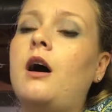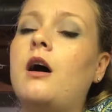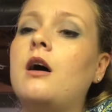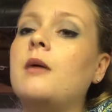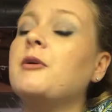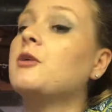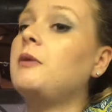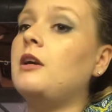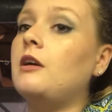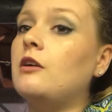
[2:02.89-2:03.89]
it could
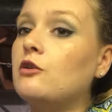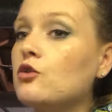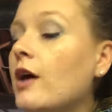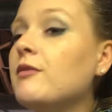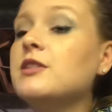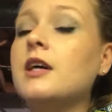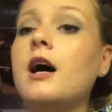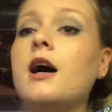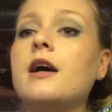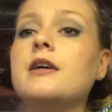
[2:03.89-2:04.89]
be travel
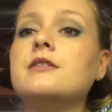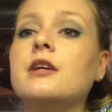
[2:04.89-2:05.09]
size,